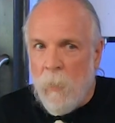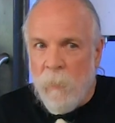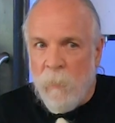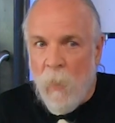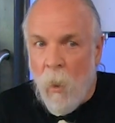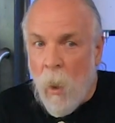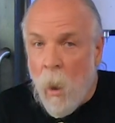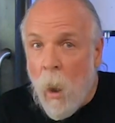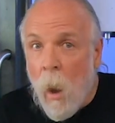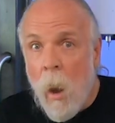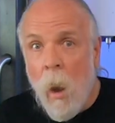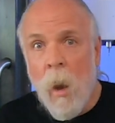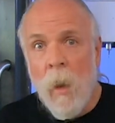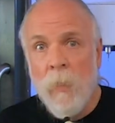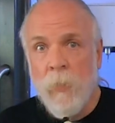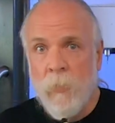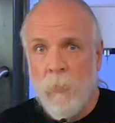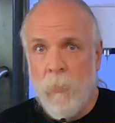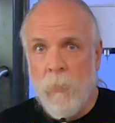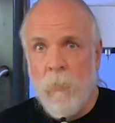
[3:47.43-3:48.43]
the
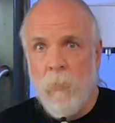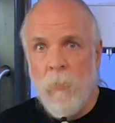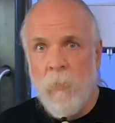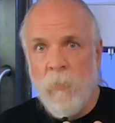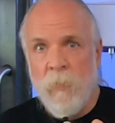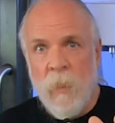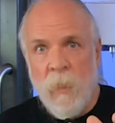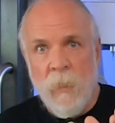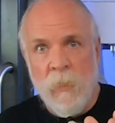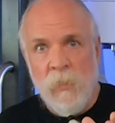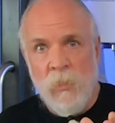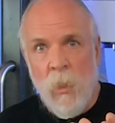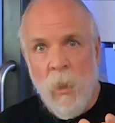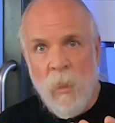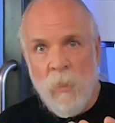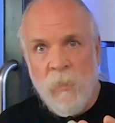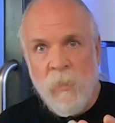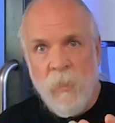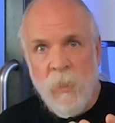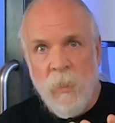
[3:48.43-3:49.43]
hotter the
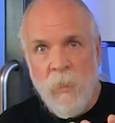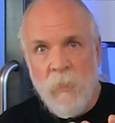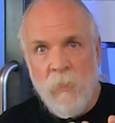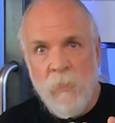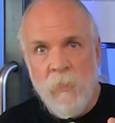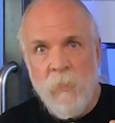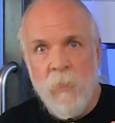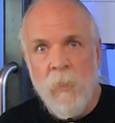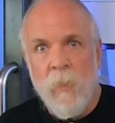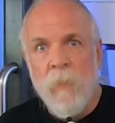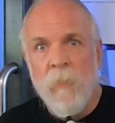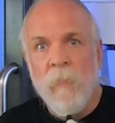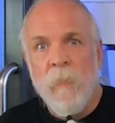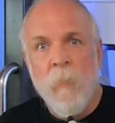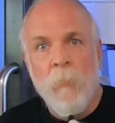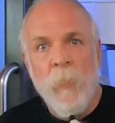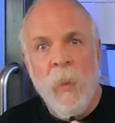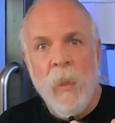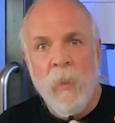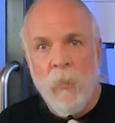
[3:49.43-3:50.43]
exhaust is, the
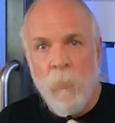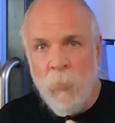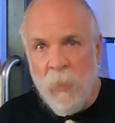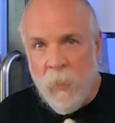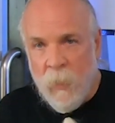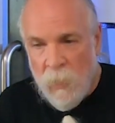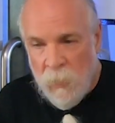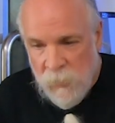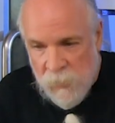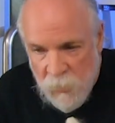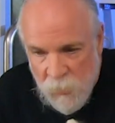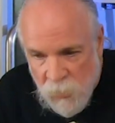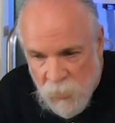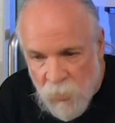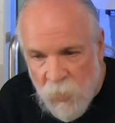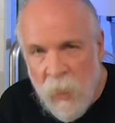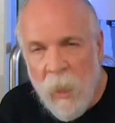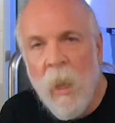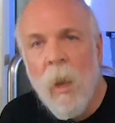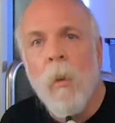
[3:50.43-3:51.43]
better, because it's
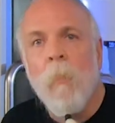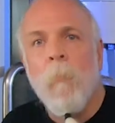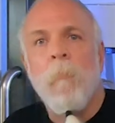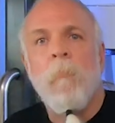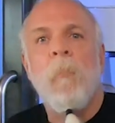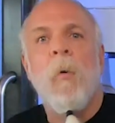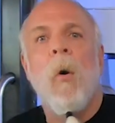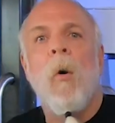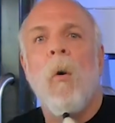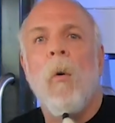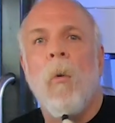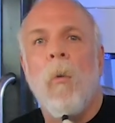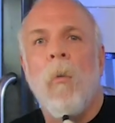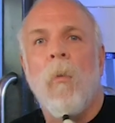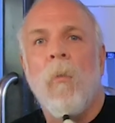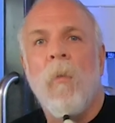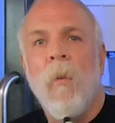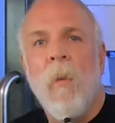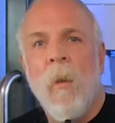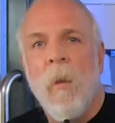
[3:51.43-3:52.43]
going to help
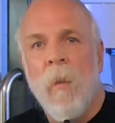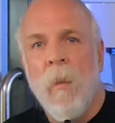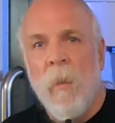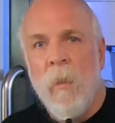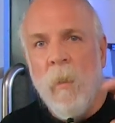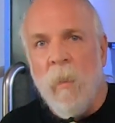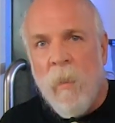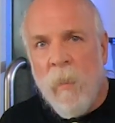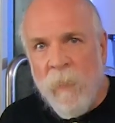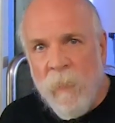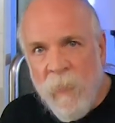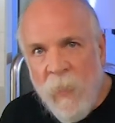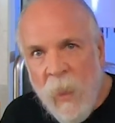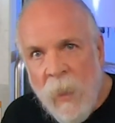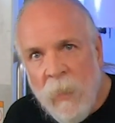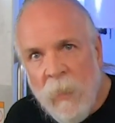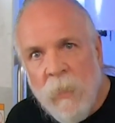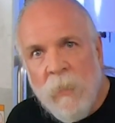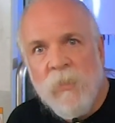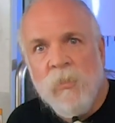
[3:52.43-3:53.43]
pull
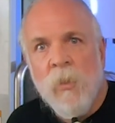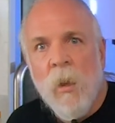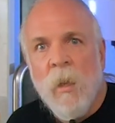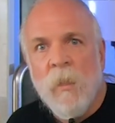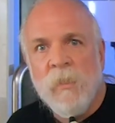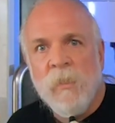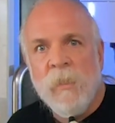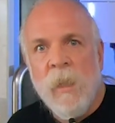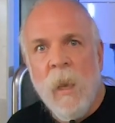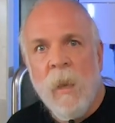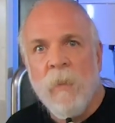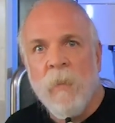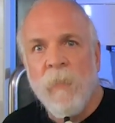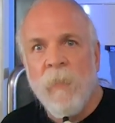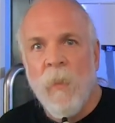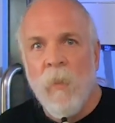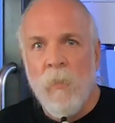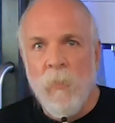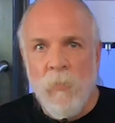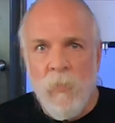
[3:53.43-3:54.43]
that exhaust out of
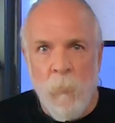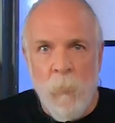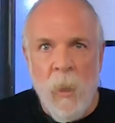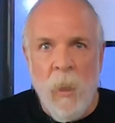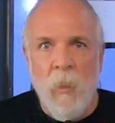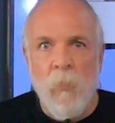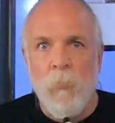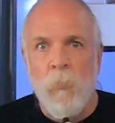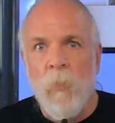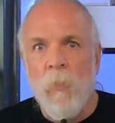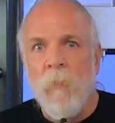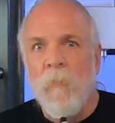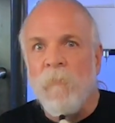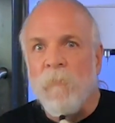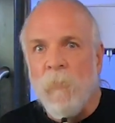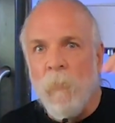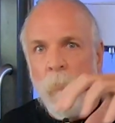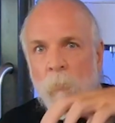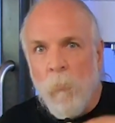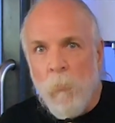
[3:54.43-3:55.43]
there to make room
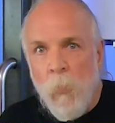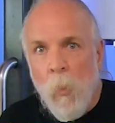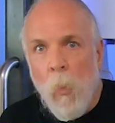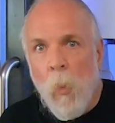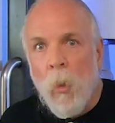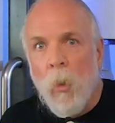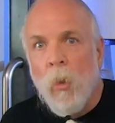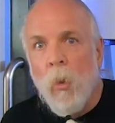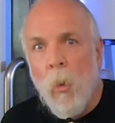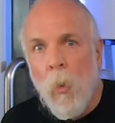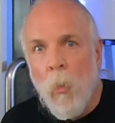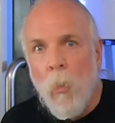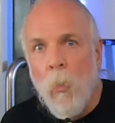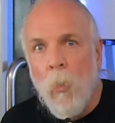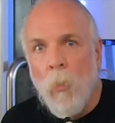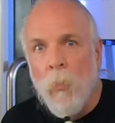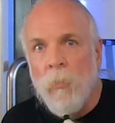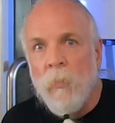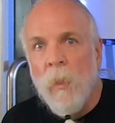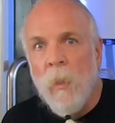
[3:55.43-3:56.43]
for more
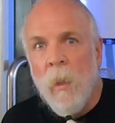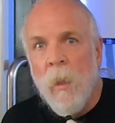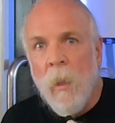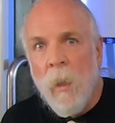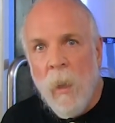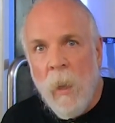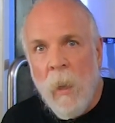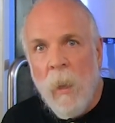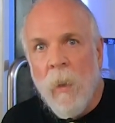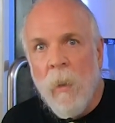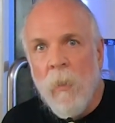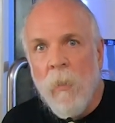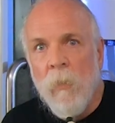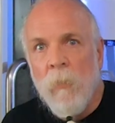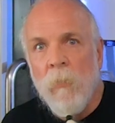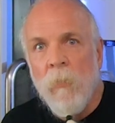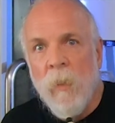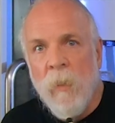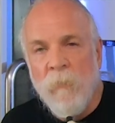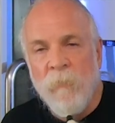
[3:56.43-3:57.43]
cold
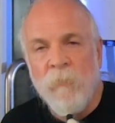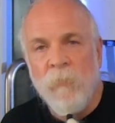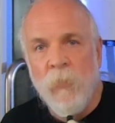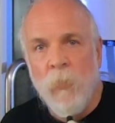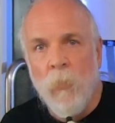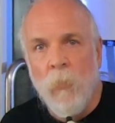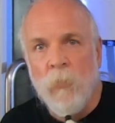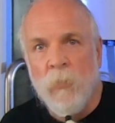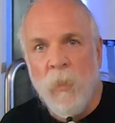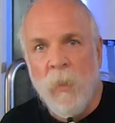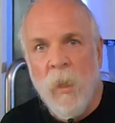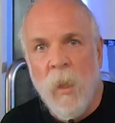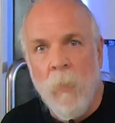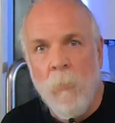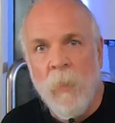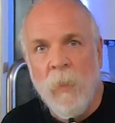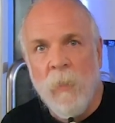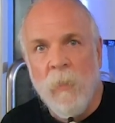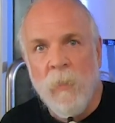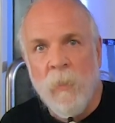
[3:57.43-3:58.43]
air and fuel to
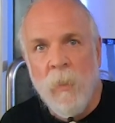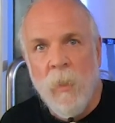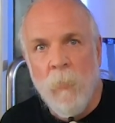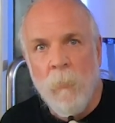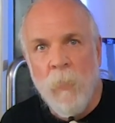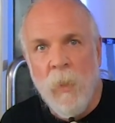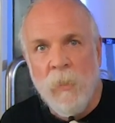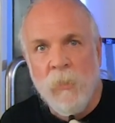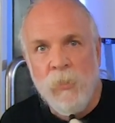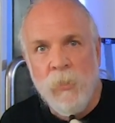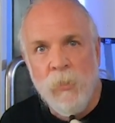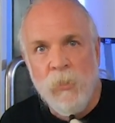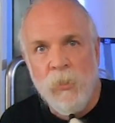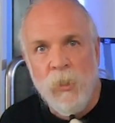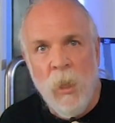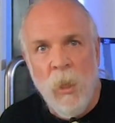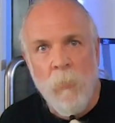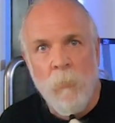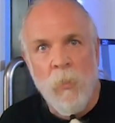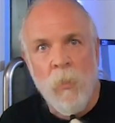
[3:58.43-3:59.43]
come into the combustion
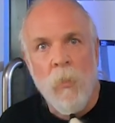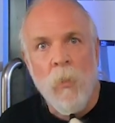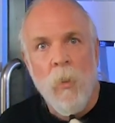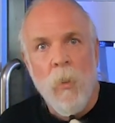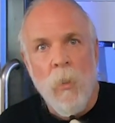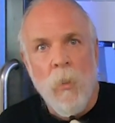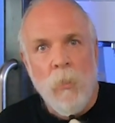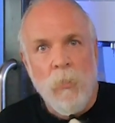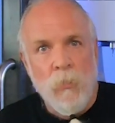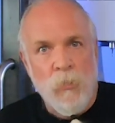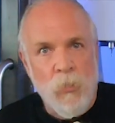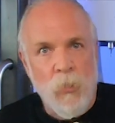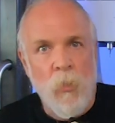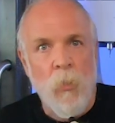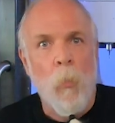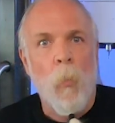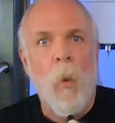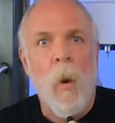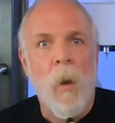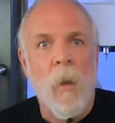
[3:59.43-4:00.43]
chamber. So you
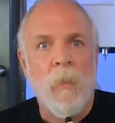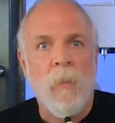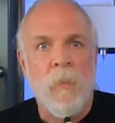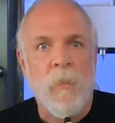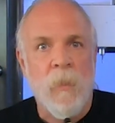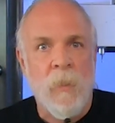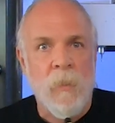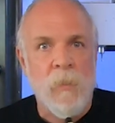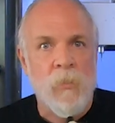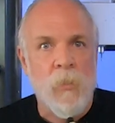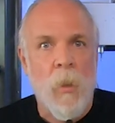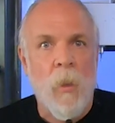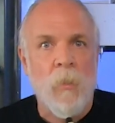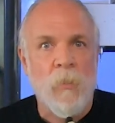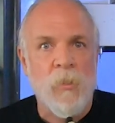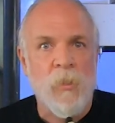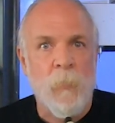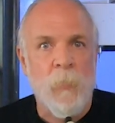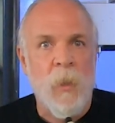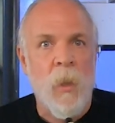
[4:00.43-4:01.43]
want the
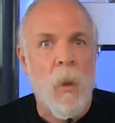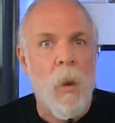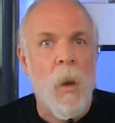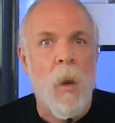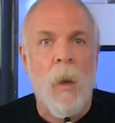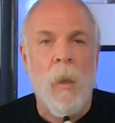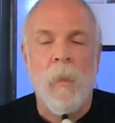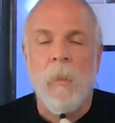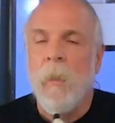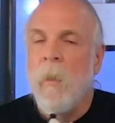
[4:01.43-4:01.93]
exhaust to be hot,